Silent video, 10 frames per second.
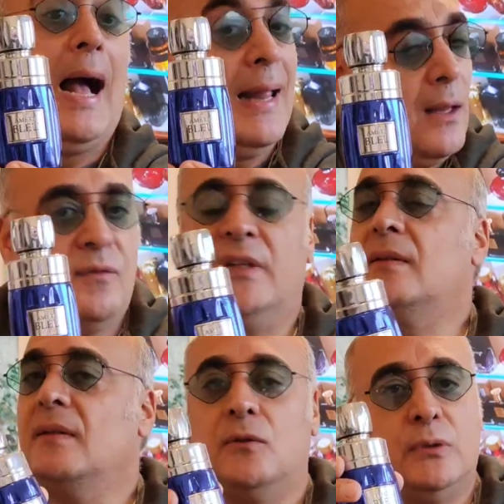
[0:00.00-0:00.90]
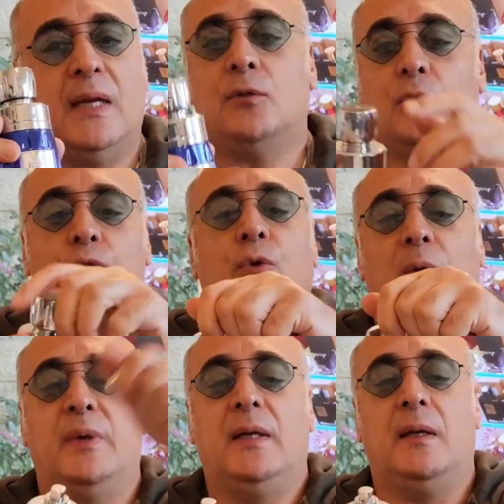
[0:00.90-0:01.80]
I love it. To tell you the
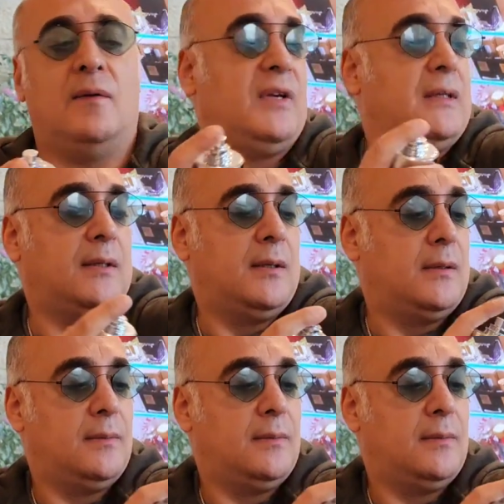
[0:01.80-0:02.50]
truth, I really love it.